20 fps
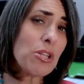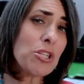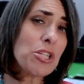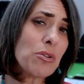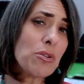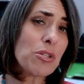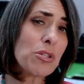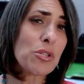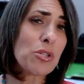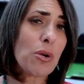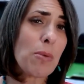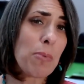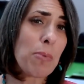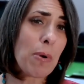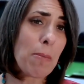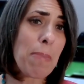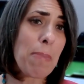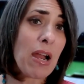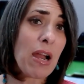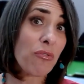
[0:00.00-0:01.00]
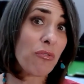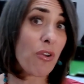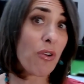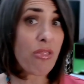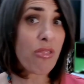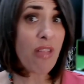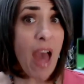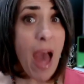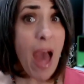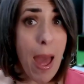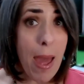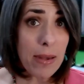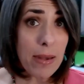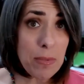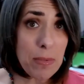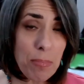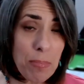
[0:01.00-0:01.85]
you can do to sort of prepare for that